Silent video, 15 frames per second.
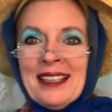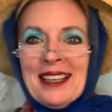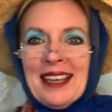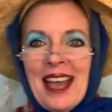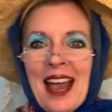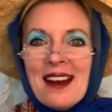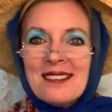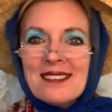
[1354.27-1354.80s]

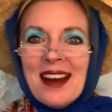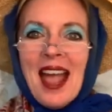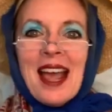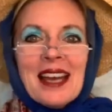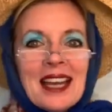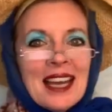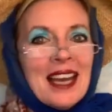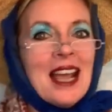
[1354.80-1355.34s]
Get
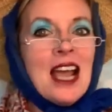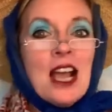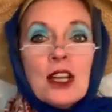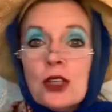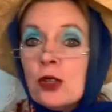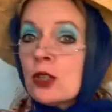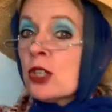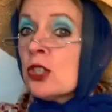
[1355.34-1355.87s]
ready.
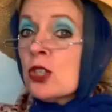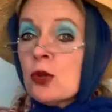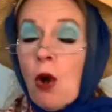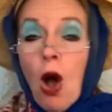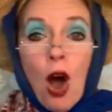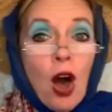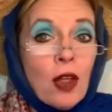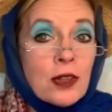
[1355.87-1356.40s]
You can do
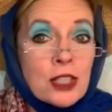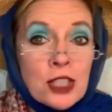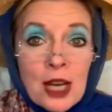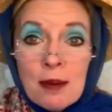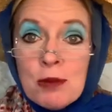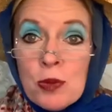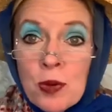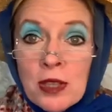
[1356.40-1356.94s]
all the
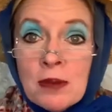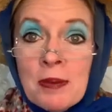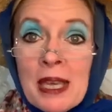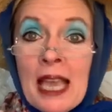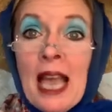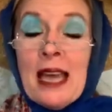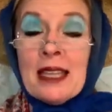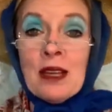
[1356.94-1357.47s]
shapes with
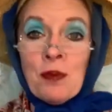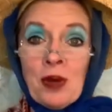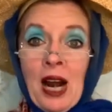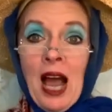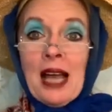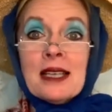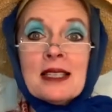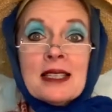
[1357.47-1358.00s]
me, and then when
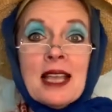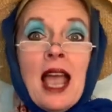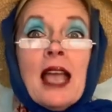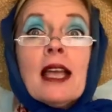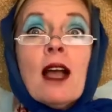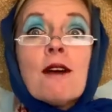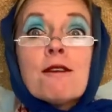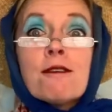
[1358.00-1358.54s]
I
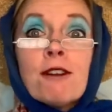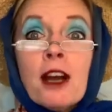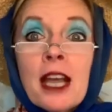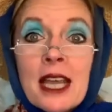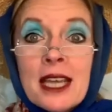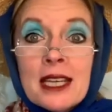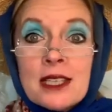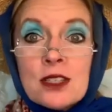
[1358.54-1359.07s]
say
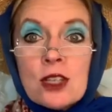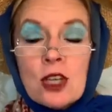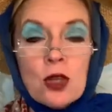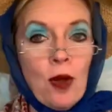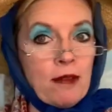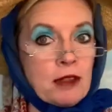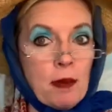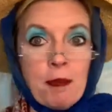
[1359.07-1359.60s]
freeze,
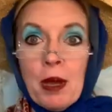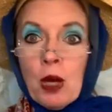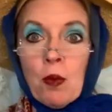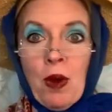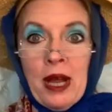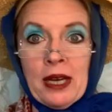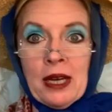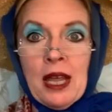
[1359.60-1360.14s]
you have to pick
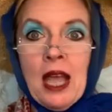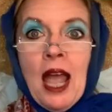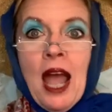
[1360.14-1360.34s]
one,